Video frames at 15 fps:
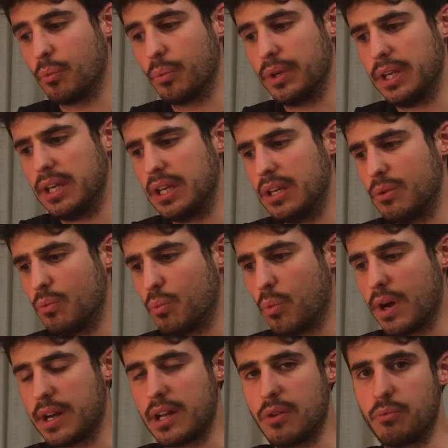We
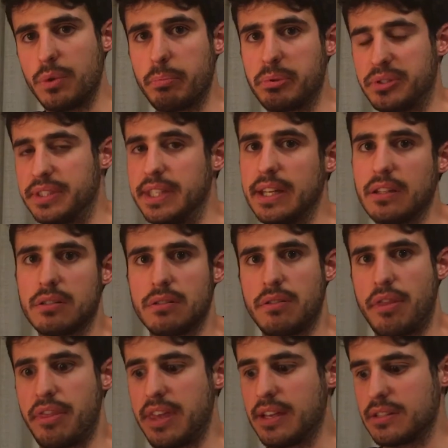want to represent
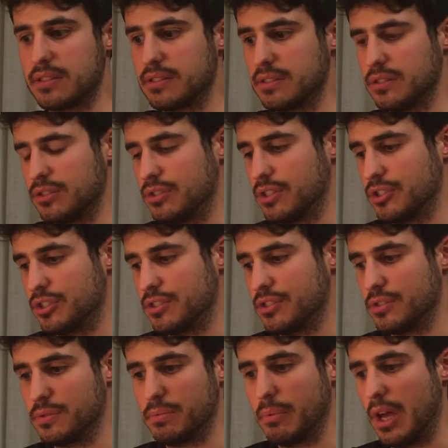things such
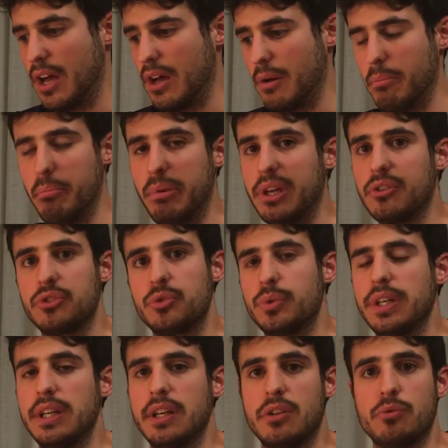as
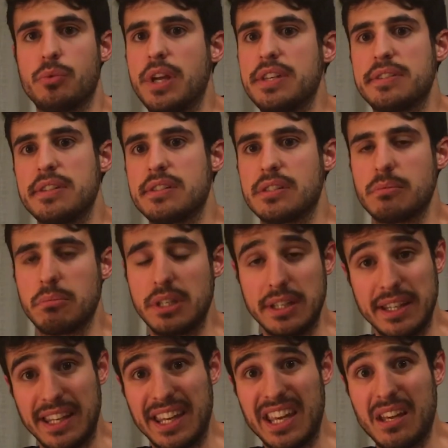bigotry and racism
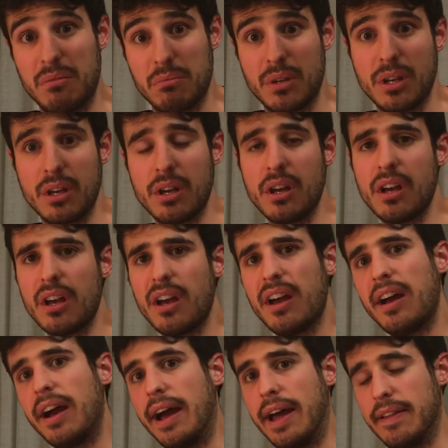in the game,
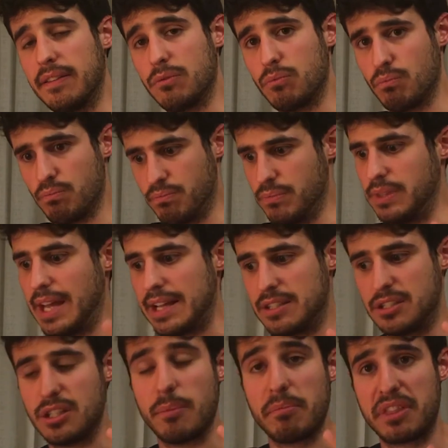and
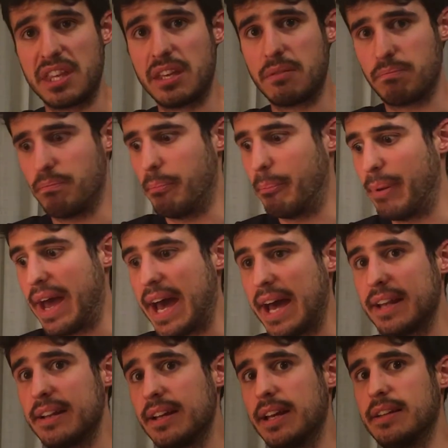that's something
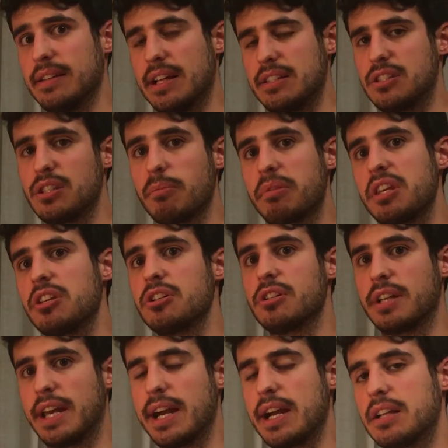bad, and that's something your
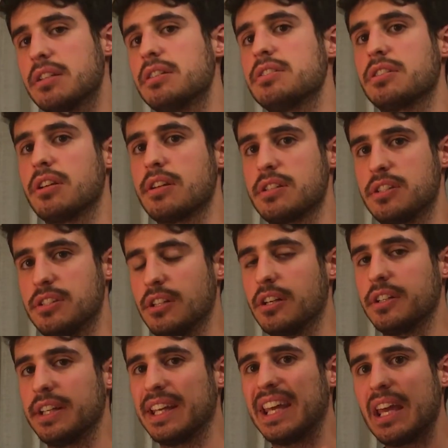character is going to
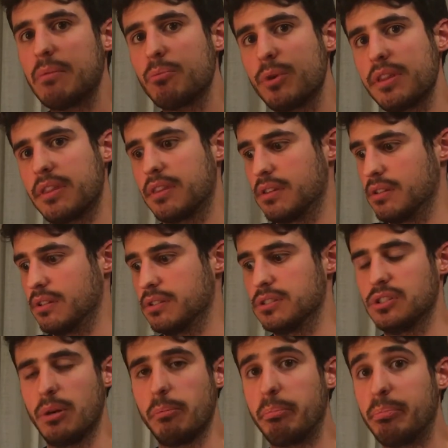start the game with,
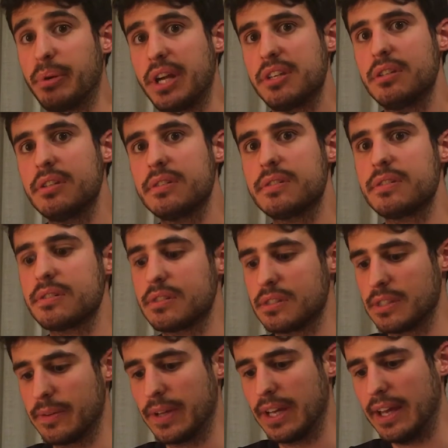some prejudices.